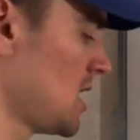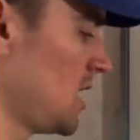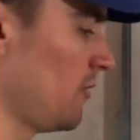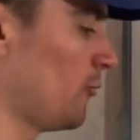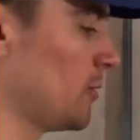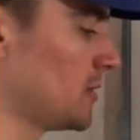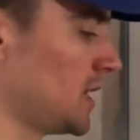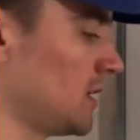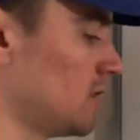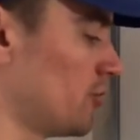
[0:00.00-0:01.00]
If we were
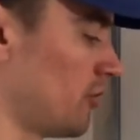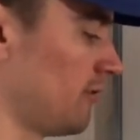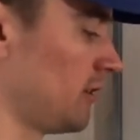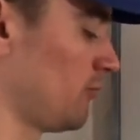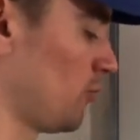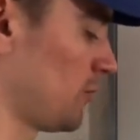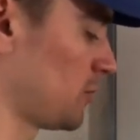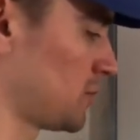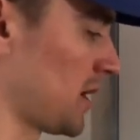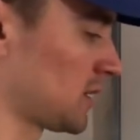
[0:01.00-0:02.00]
taking the derivative with
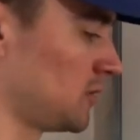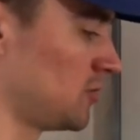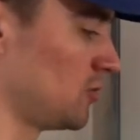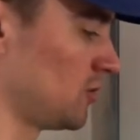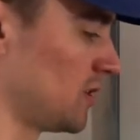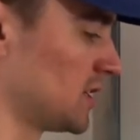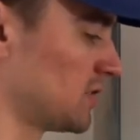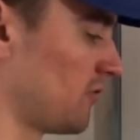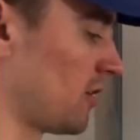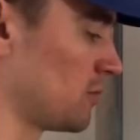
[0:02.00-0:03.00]
respect to this
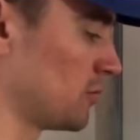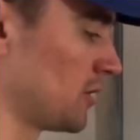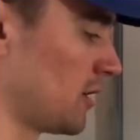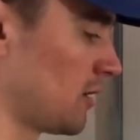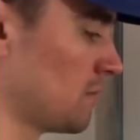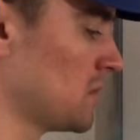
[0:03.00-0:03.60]
variable here,